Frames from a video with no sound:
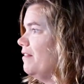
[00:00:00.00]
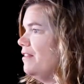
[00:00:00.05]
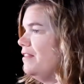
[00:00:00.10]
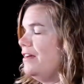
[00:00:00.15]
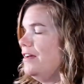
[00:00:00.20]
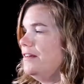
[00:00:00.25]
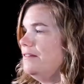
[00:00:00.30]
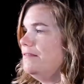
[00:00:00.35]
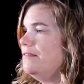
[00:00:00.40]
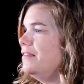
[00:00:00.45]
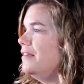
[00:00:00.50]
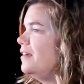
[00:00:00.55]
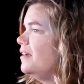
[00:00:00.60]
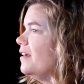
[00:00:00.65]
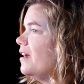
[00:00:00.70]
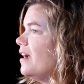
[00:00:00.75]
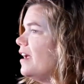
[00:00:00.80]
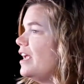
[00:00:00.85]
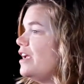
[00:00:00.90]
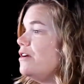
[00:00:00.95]
that
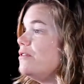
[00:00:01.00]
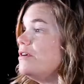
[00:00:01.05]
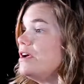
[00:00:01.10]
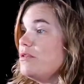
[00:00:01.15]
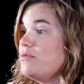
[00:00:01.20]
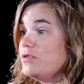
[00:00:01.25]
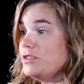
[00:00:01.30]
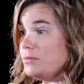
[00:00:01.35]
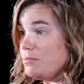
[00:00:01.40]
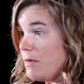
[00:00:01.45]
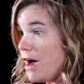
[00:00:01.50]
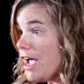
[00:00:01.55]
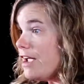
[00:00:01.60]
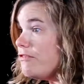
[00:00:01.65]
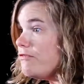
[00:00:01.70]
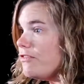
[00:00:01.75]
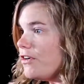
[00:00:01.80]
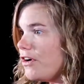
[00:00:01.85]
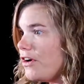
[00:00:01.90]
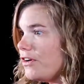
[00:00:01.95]
it, it was my
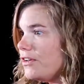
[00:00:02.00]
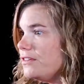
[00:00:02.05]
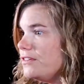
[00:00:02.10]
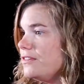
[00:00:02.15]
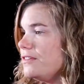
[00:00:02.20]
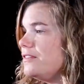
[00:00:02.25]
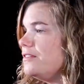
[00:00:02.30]
fault.